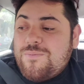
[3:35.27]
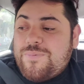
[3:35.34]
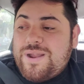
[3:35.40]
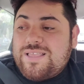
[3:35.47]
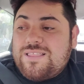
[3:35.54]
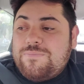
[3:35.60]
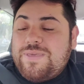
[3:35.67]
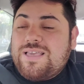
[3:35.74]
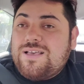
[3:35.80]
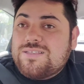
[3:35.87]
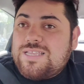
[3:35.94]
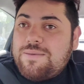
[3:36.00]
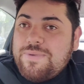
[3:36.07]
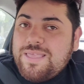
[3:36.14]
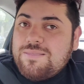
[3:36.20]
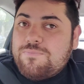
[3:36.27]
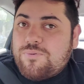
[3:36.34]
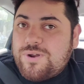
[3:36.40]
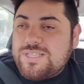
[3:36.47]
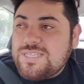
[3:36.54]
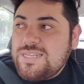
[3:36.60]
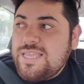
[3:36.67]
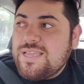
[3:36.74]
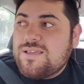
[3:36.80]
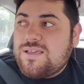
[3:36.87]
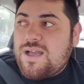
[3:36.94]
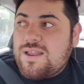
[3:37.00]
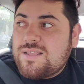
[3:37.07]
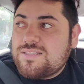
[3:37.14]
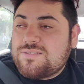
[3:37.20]
pregnant, because I mean, Brittany
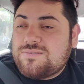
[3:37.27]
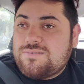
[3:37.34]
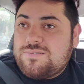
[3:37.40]
got it,